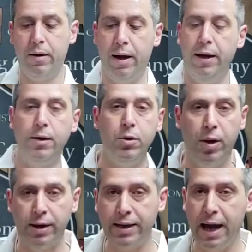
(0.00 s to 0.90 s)
All right, you
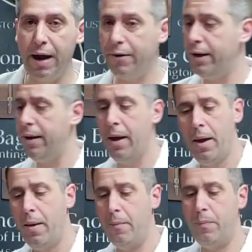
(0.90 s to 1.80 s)
want to carry it.
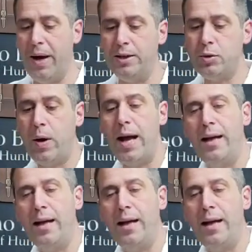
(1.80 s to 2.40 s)
Best way